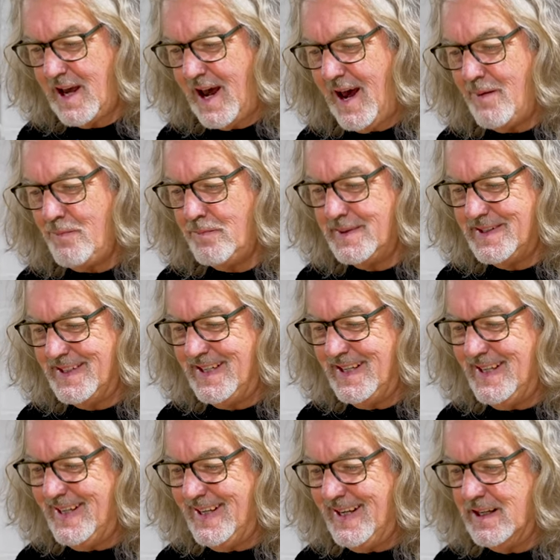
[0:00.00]
Cam
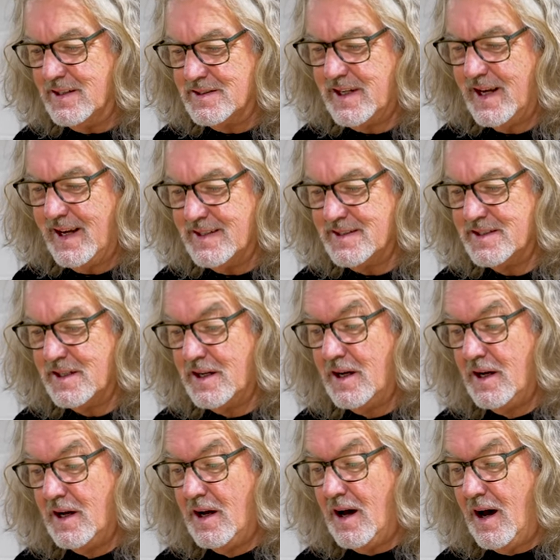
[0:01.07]
D says,
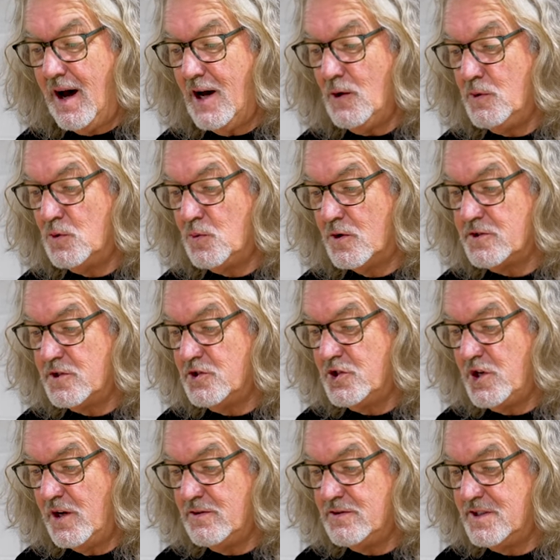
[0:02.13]
I would watch a
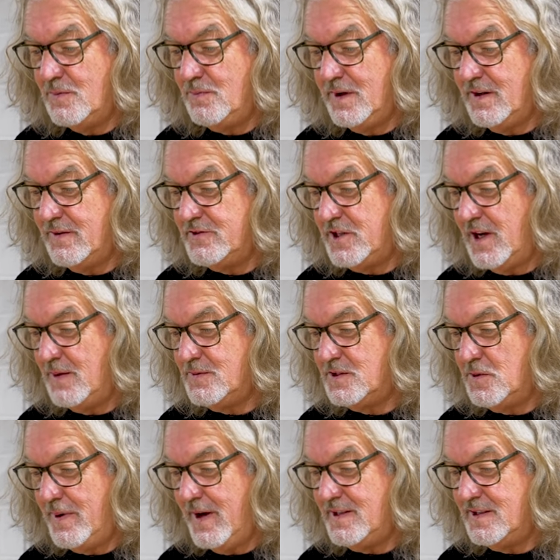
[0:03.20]
show simply of James
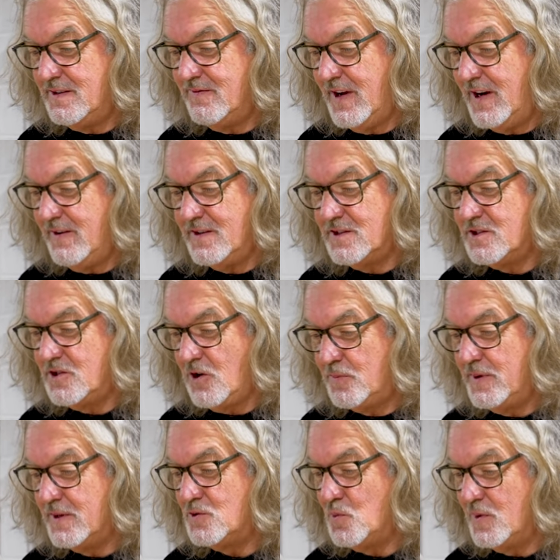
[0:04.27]
debating various
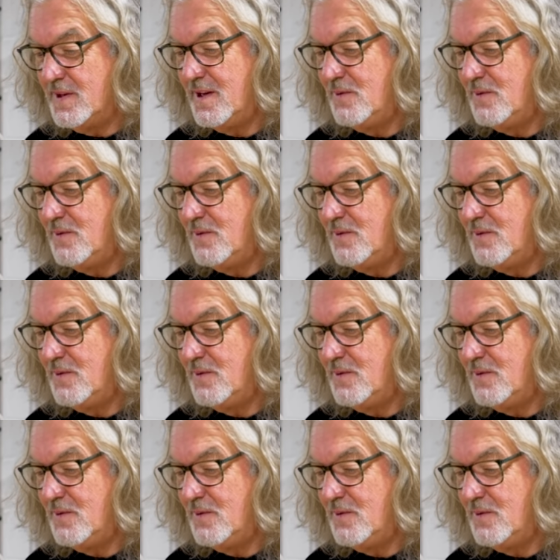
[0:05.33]
topics with